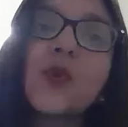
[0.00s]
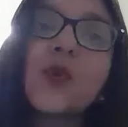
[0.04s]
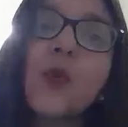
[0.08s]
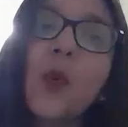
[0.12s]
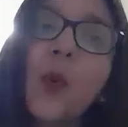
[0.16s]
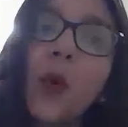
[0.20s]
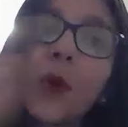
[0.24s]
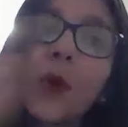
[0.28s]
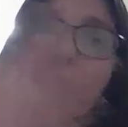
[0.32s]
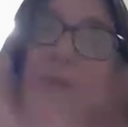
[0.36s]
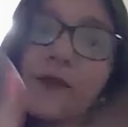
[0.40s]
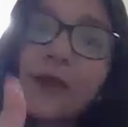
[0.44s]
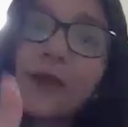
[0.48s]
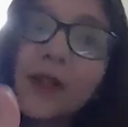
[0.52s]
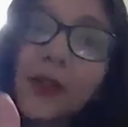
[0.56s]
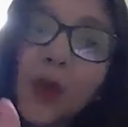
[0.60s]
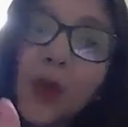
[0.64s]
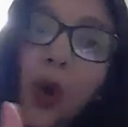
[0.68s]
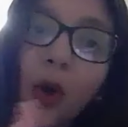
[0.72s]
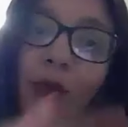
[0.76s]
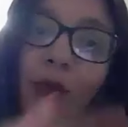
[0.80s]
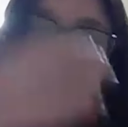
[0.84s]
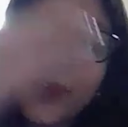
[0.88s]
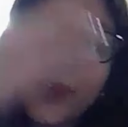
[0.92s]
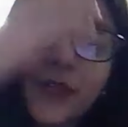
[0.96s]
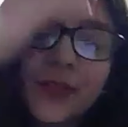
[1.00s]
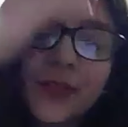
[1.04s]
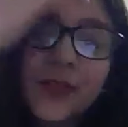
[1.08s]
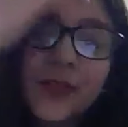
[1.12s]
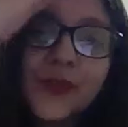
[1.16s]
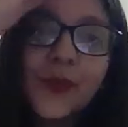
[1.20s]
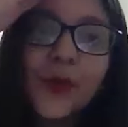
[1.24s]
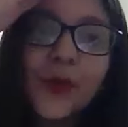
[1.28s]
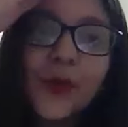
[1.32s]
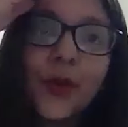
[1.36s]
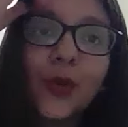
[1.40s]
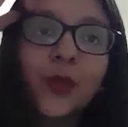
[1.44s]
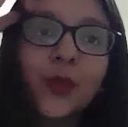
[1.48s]
You go in with
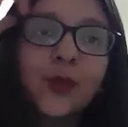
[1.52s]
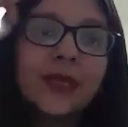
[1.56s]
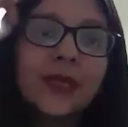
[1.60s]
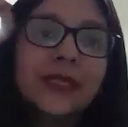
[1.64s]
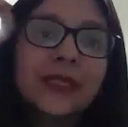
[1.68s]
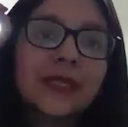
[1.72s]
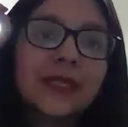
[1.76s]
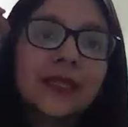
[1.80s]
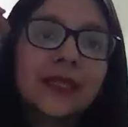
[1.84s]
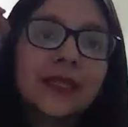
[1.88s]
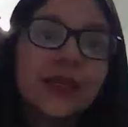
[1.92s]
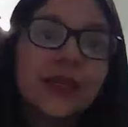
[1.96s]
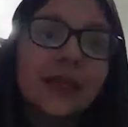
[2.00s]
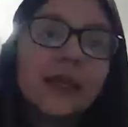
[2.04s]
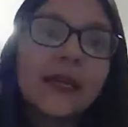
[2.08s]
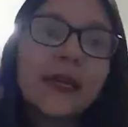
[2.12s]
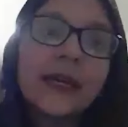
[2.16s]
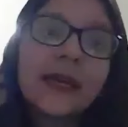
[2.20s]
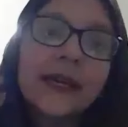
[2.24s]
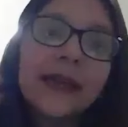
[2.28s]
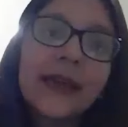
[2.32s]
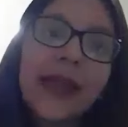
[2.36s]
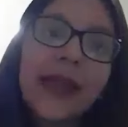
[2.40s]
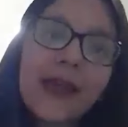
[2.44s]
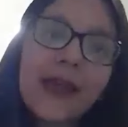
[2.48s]
confidence for your USCE.